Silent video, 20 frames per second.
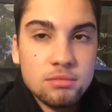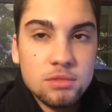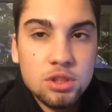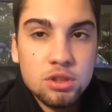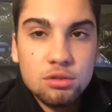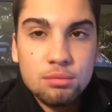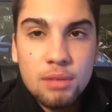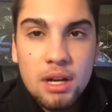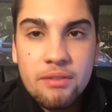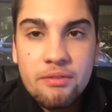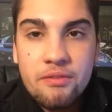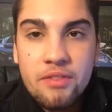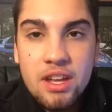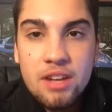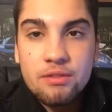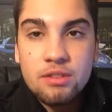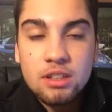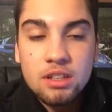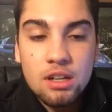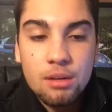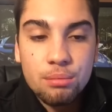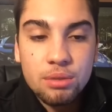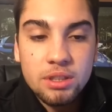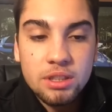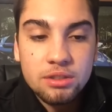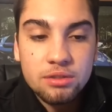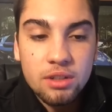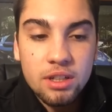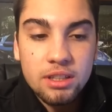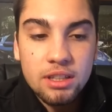two of my favorite
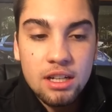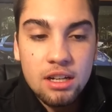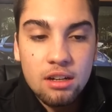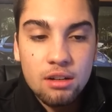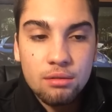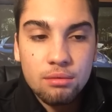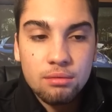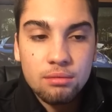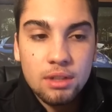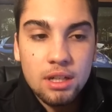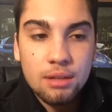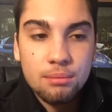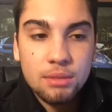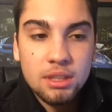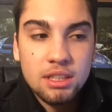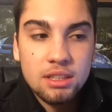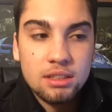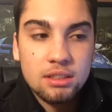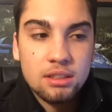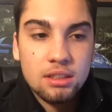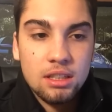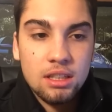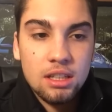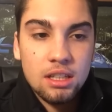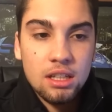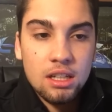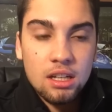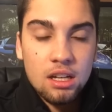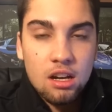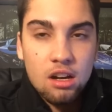companies right now, I mean,
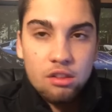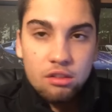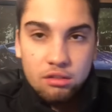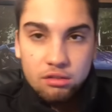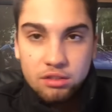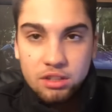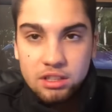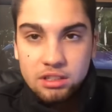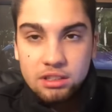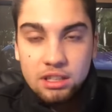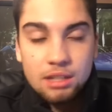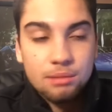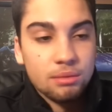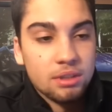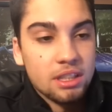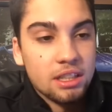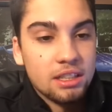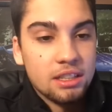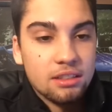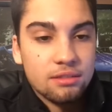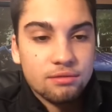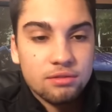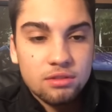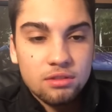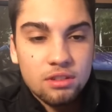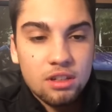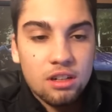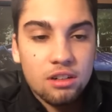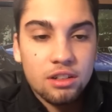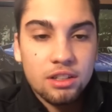other than Lamborghini and
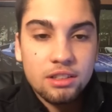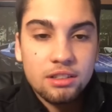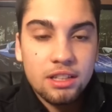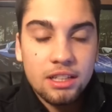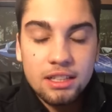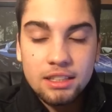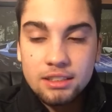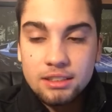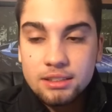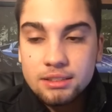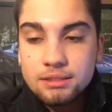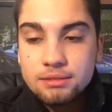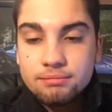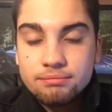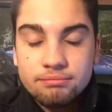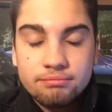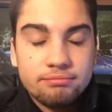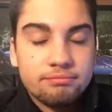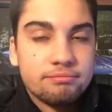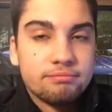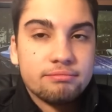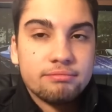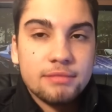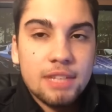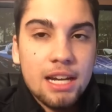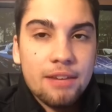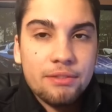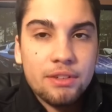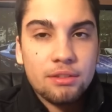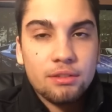Ferrari, they
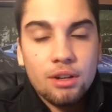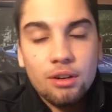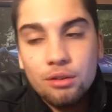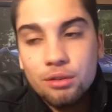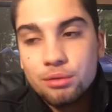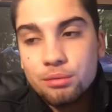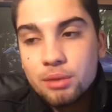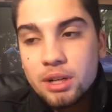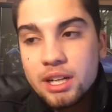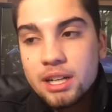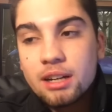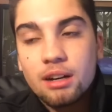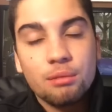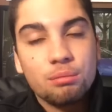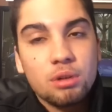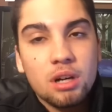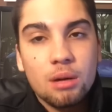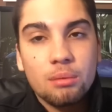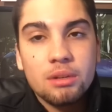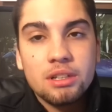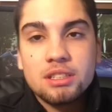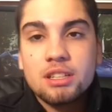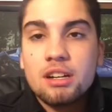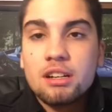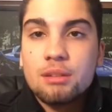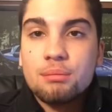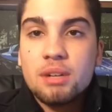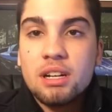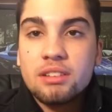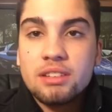have their own way. I'll probably
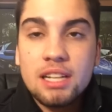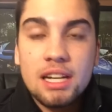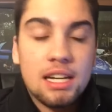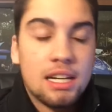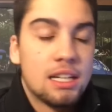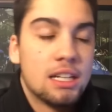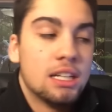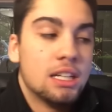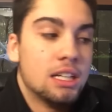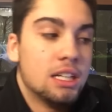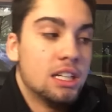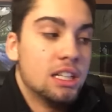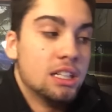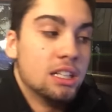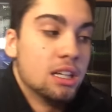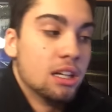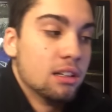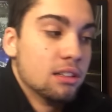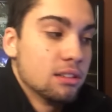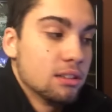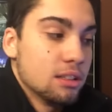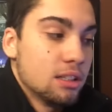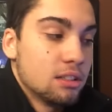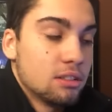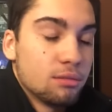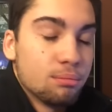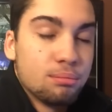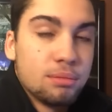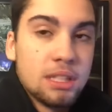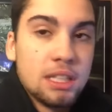talk about that in a
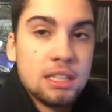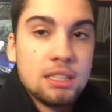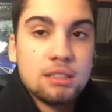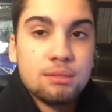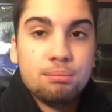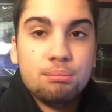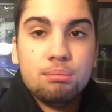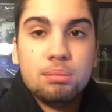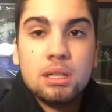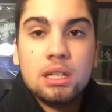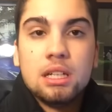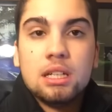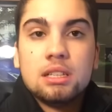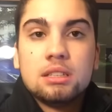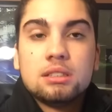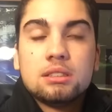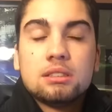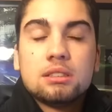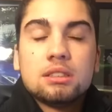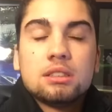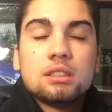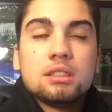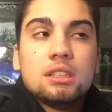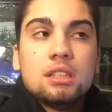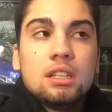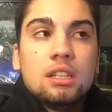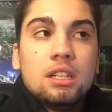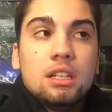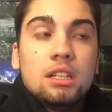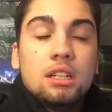little bit, but
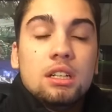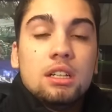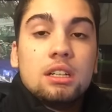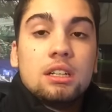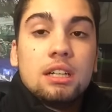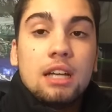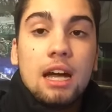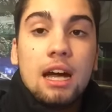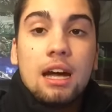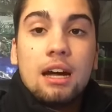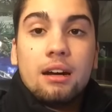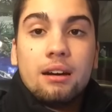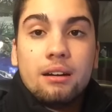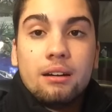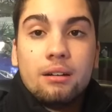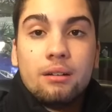yeah,